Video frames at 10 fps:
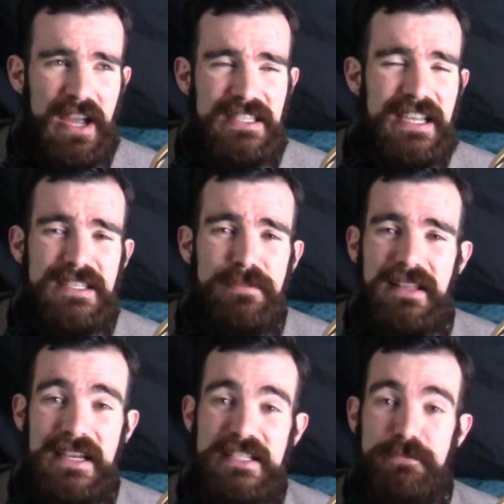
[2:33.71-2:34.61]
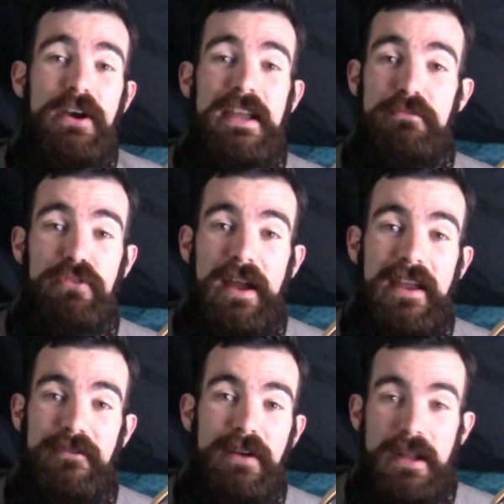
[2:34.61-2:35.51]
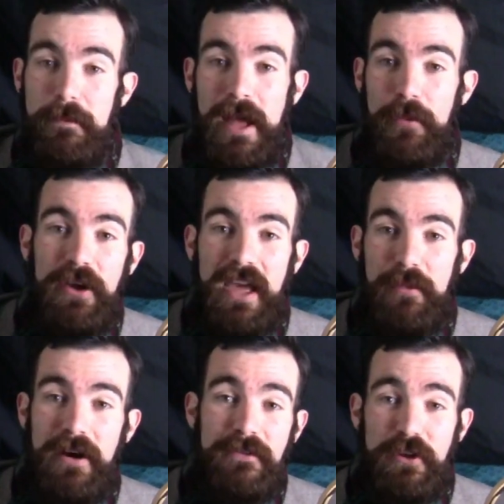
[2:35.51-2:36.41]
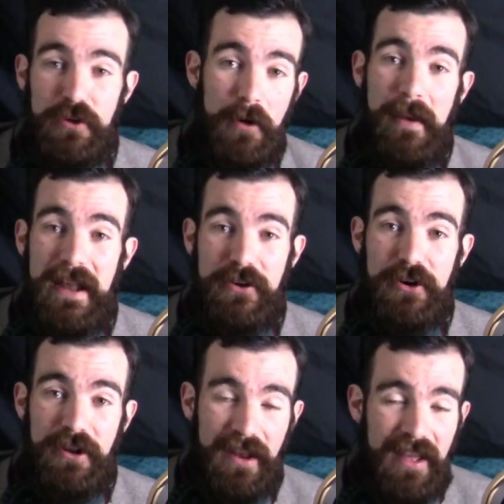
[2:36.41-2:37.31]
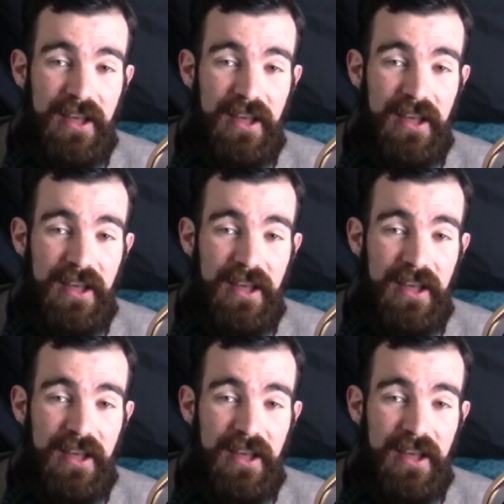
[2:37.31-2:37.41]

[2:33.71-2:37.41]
It's a bit like spray and pray, right? It might work out well for you, it might not.